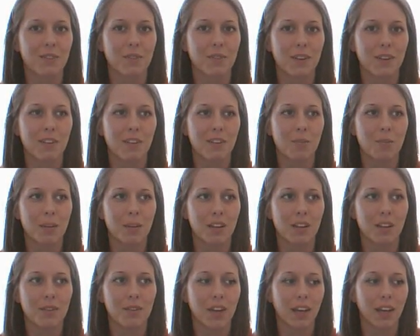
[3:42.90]
never been
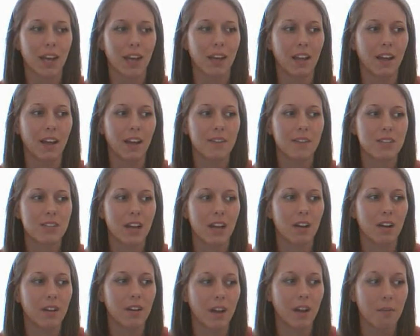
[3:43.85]
living a gay
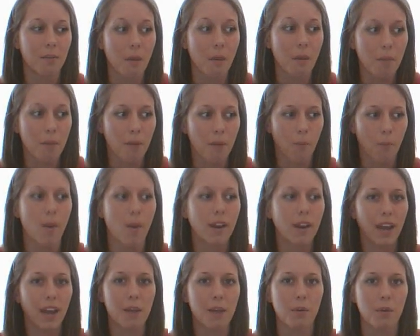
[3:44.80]
lifestyle, and I met one
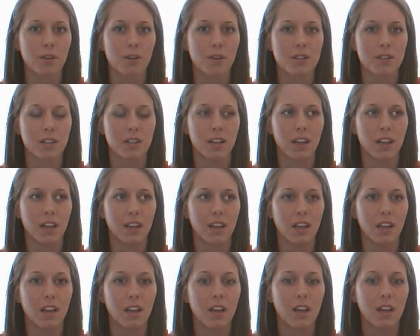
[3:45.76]
gay person, and
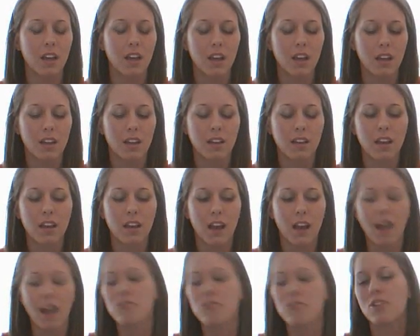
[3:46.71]
then
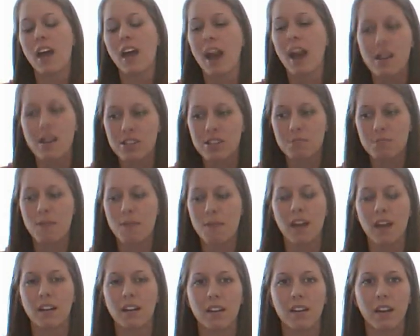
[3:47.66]
after that I just
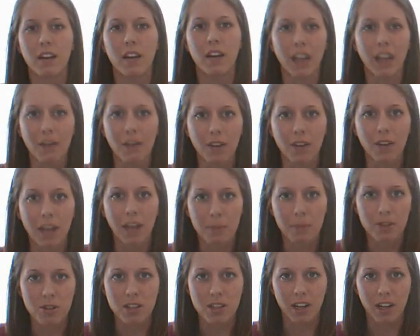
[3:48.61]
met like every gay
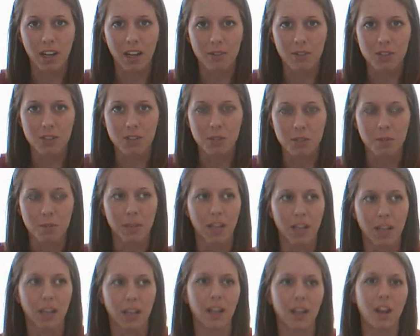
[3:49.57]
person I could ever dream of
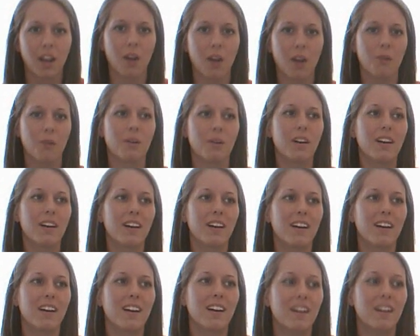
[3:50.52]
meeting.
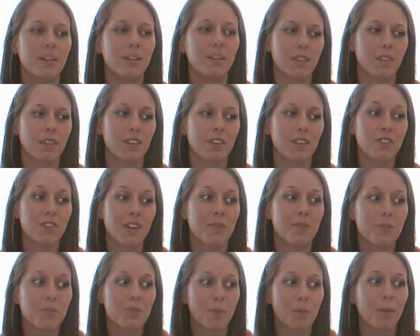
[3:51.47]
So that
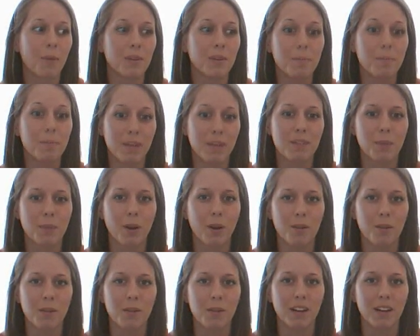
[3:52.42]
was probably the best
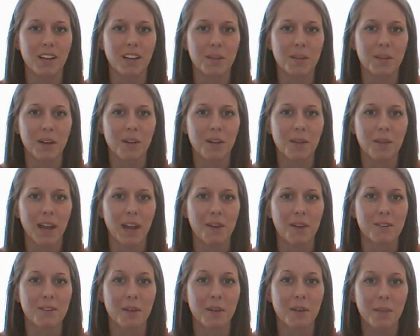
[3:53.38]
part immediately about coming
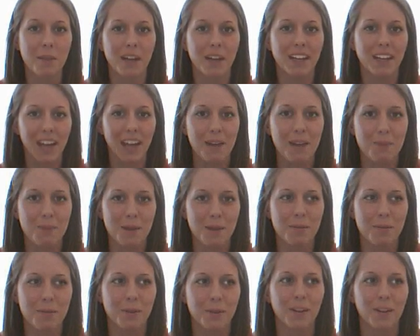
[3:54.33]
out, was I met gay
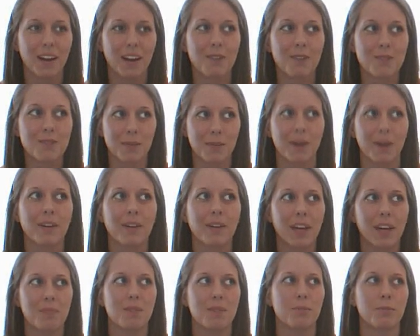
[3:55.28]
people, and I was around
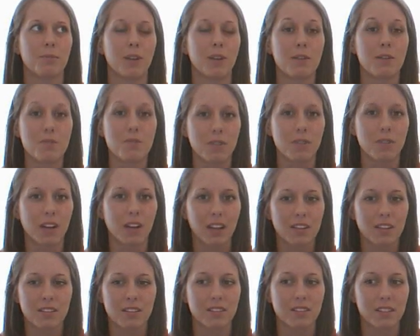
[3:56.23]
gay people, and I was
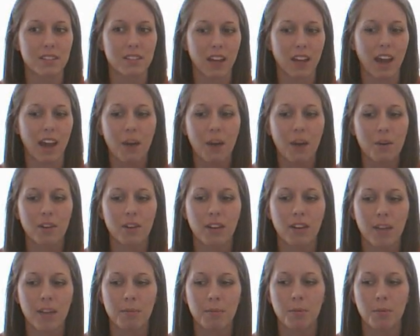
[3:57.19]
learning just how other
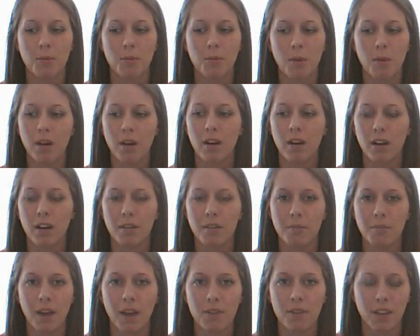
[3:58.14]
gay people were,
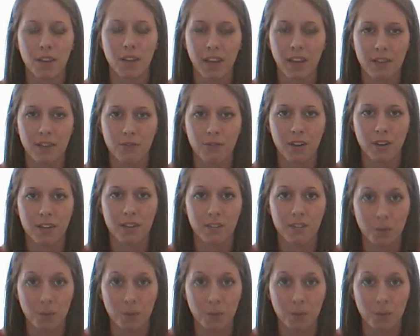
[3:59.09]
and having gay friends and